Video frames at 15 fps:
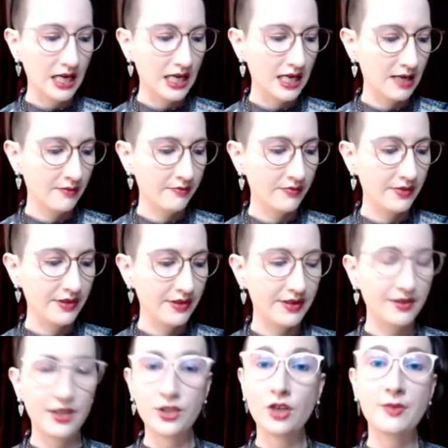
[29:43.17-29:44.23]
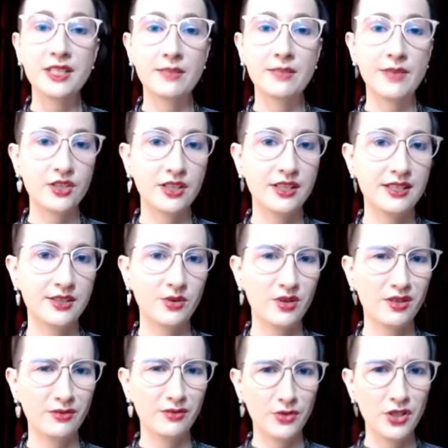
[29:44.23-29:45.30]
Um, Adobe Dimension is sort
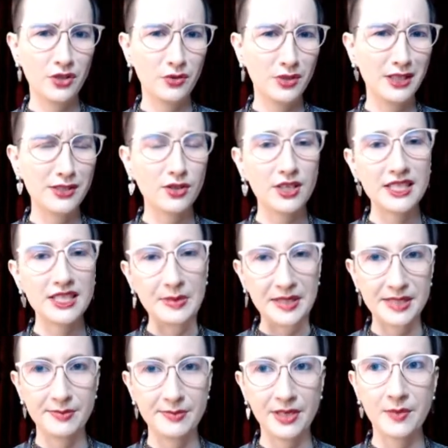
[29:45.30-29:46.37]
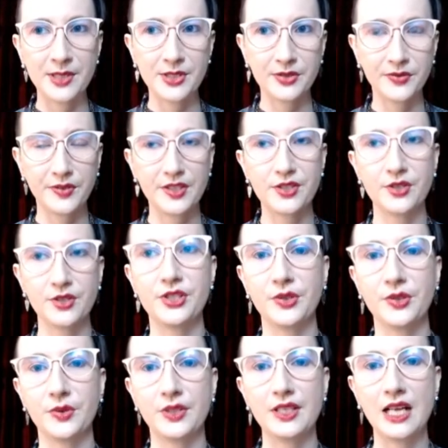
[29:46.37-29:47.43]
of new, and it's got some experimental features to it.